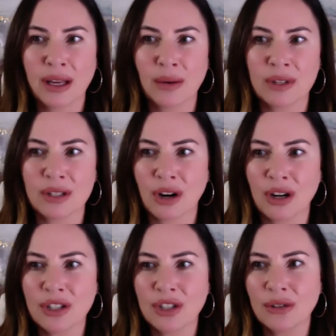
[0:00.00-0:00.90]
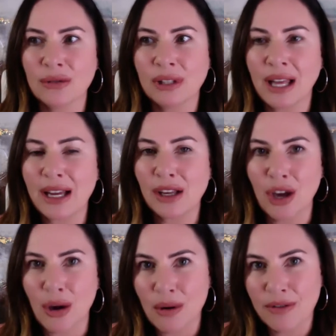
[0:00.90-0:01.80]
it was hard to let
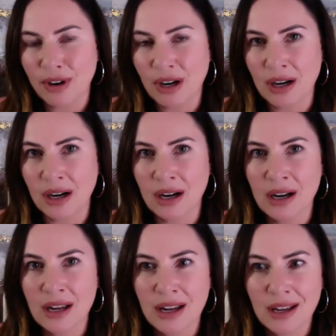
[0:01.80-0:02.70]
go of her